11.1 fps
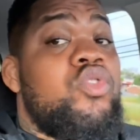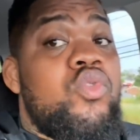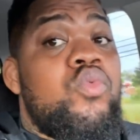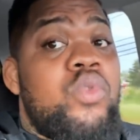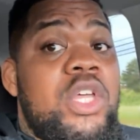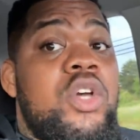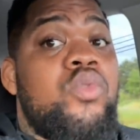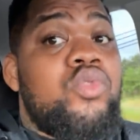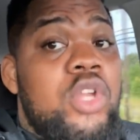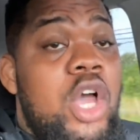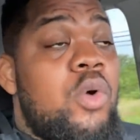you will
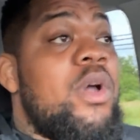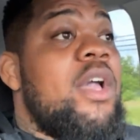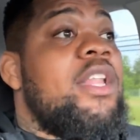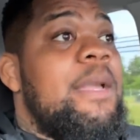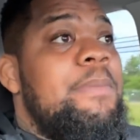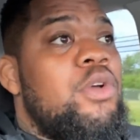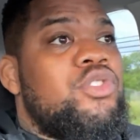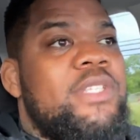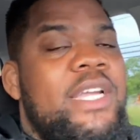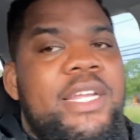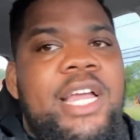know. Let me know what
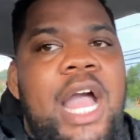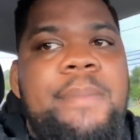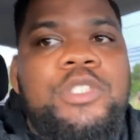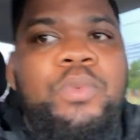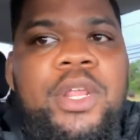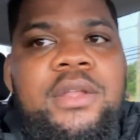you think in the comments.